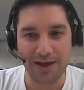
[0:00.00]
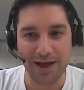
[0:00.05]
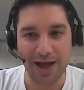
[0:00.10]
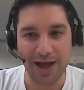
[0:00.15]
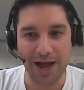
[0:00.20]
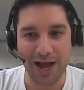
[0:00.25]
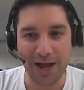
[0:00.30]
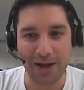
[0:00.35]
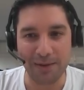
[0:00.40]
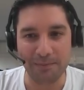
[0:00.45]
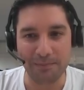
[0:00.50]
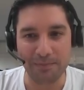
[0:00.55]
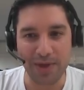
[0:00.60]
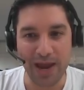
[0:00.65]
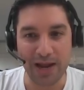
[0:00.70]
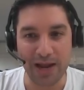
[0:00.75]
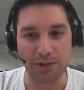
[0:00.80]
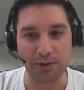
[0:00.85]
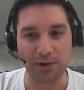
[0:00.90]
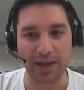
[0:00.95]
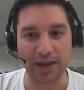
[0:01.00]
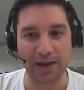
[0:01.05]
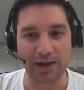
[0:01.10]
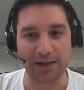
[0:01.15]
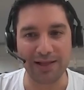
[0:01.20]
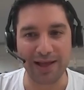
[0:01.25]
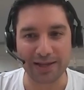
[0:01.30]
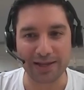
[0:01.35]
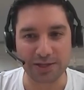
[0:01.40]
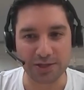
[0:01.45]
and looking at
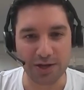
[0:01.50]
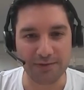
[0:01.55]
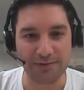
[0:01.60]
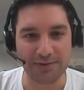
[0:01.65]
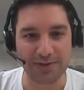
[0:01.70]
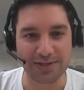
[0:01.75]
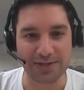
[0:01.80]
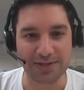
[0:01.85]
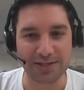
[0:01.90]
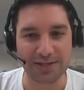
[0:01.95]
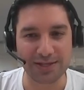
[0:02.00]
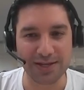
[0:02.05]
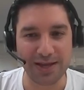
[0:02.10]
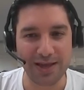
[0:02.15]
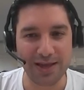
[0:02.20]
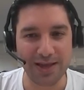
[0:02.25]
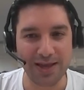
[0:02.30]
cloud services.